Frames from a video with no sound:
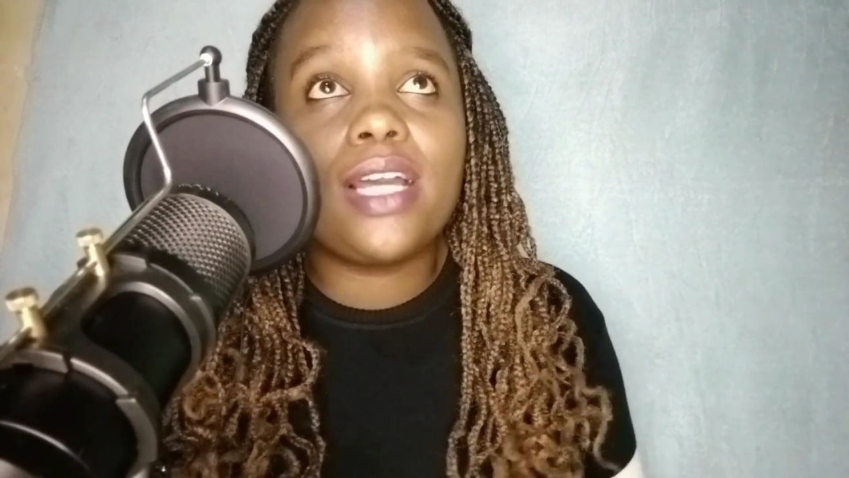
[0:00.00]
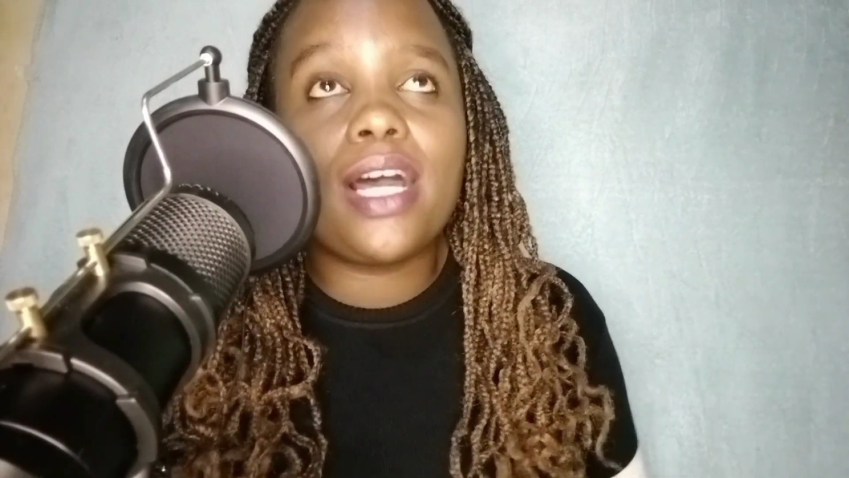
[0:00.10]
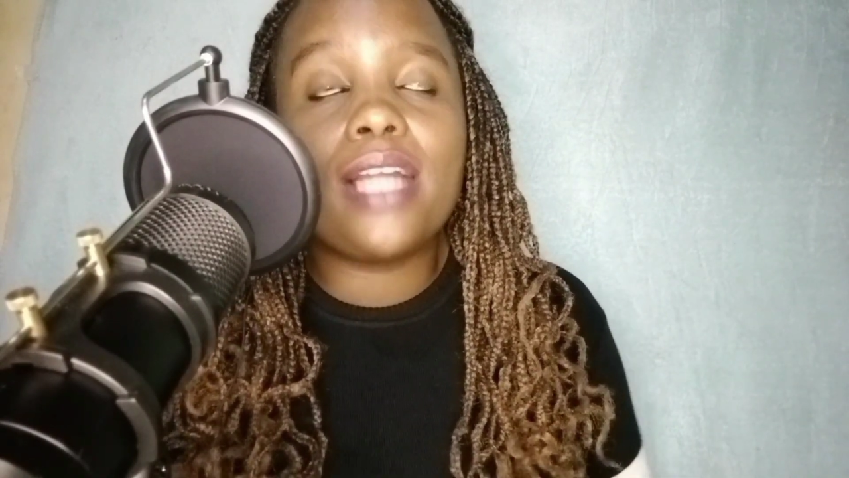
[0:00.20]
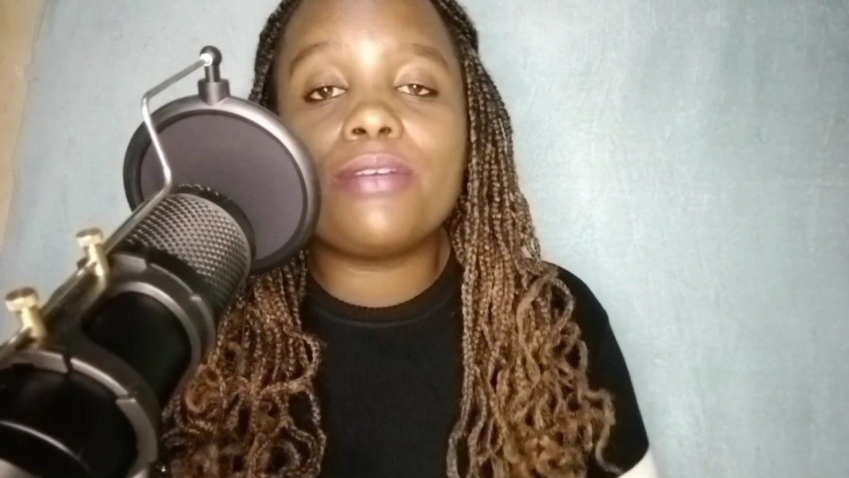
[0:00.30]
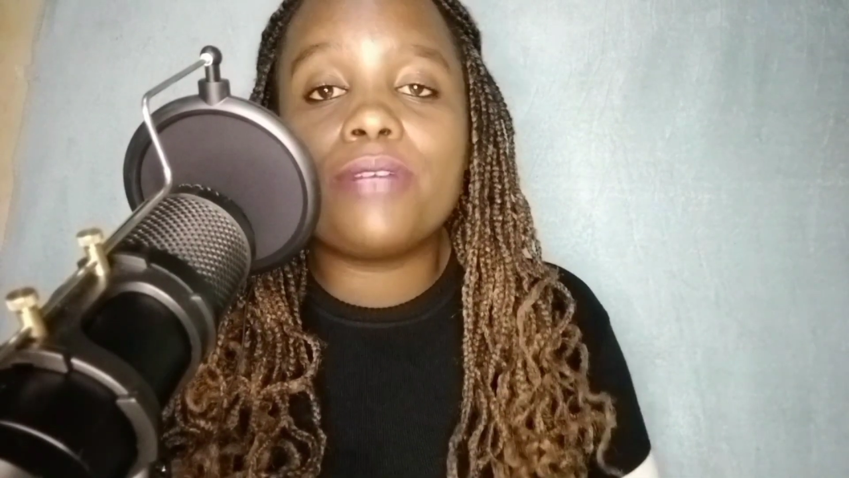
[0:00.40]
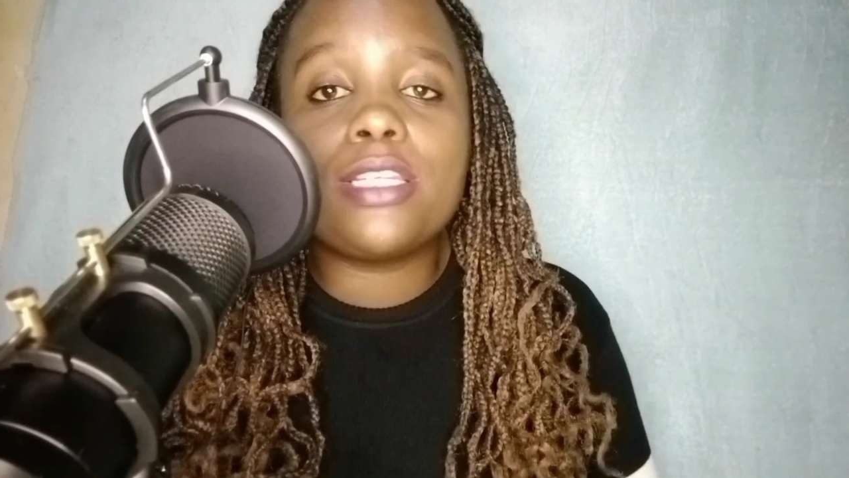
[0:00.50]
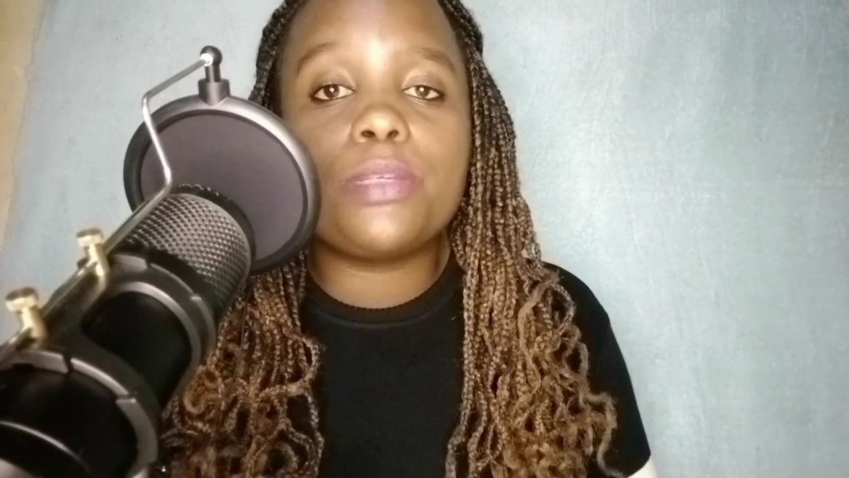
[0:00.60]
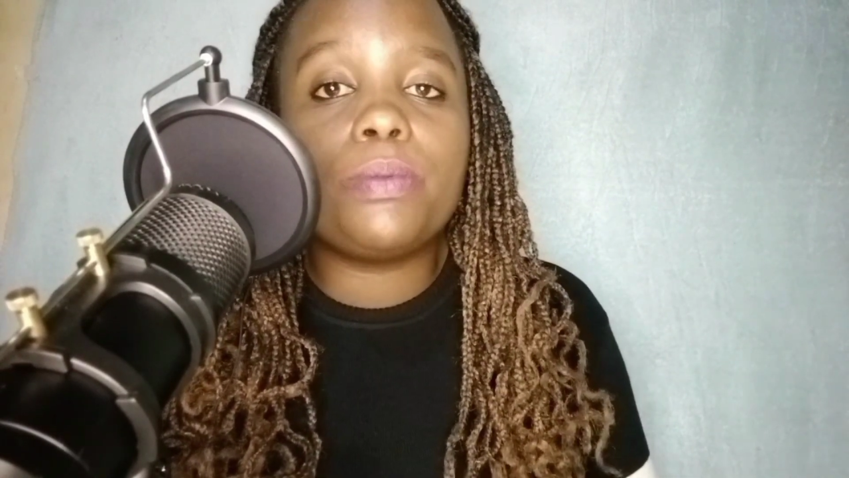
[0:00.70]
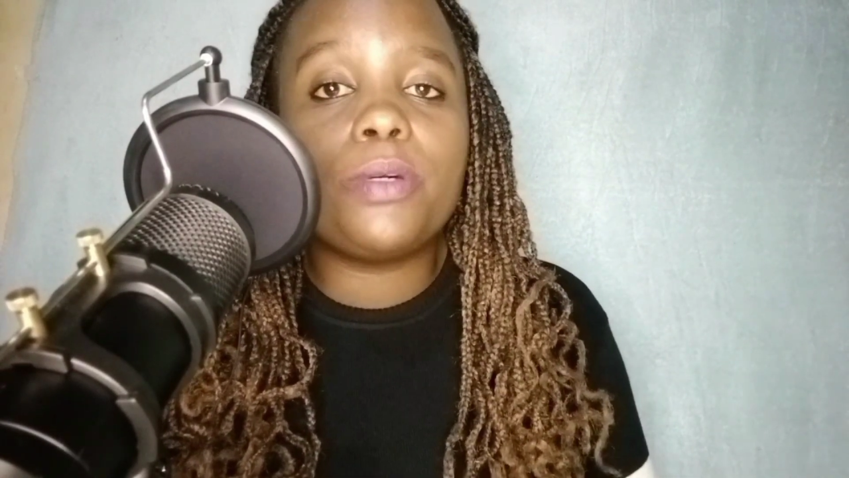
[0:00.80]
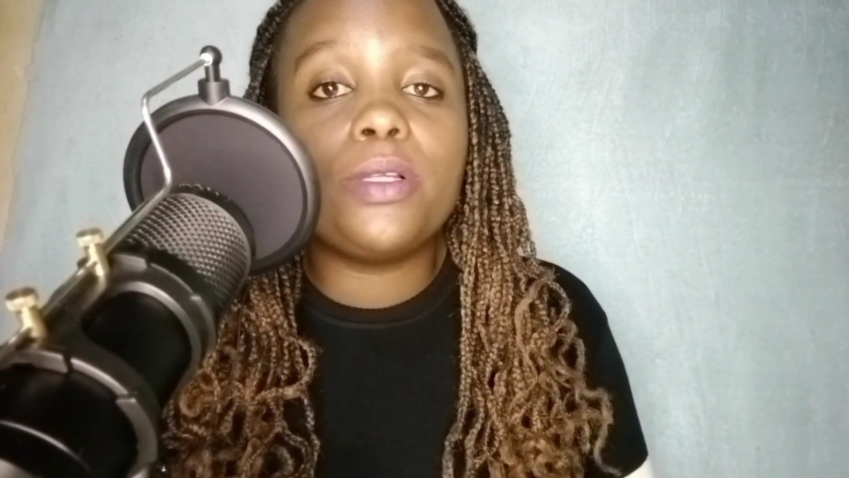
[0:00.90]
Otherwise,
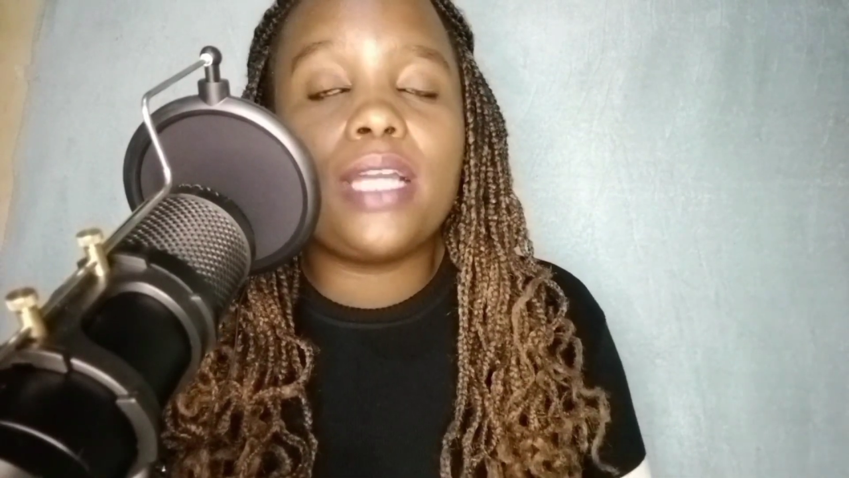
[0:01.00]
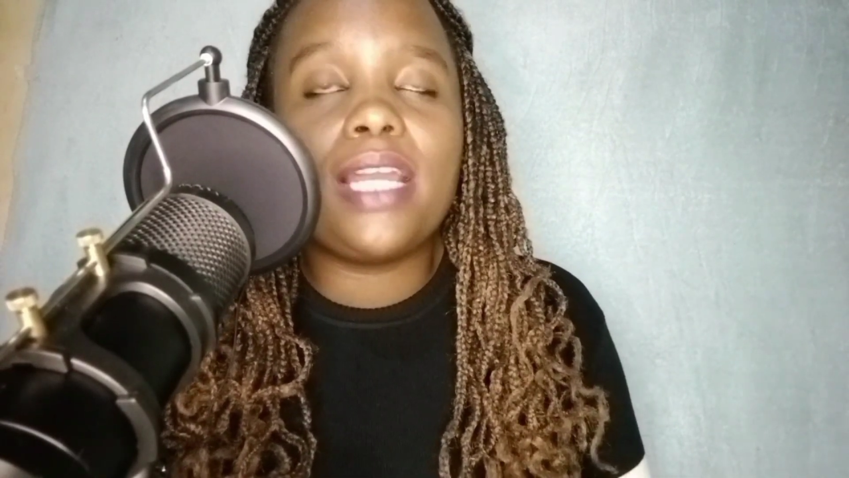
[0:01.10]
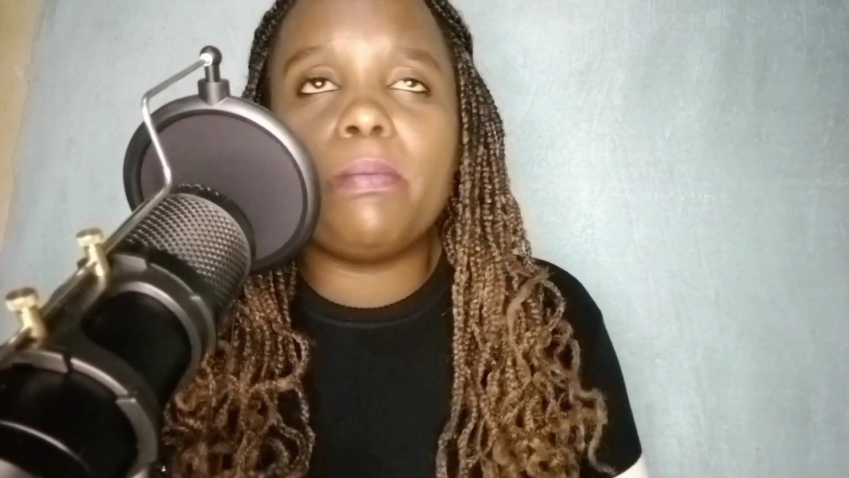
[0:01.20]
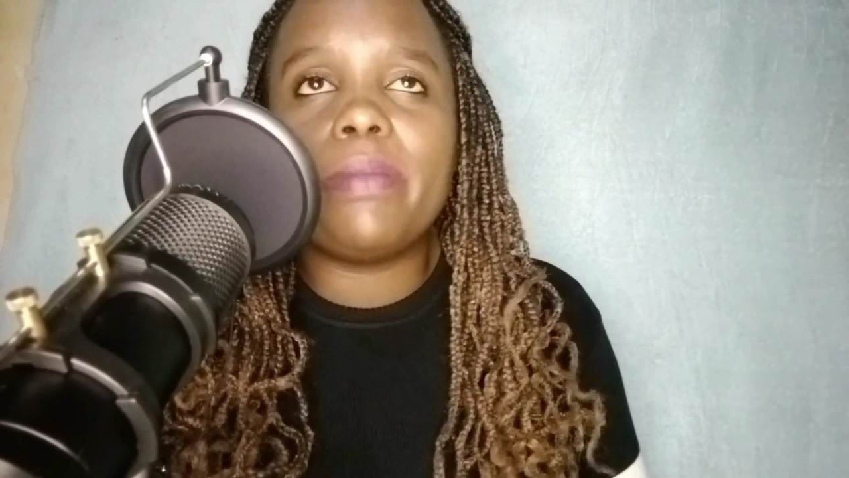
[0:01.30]
people and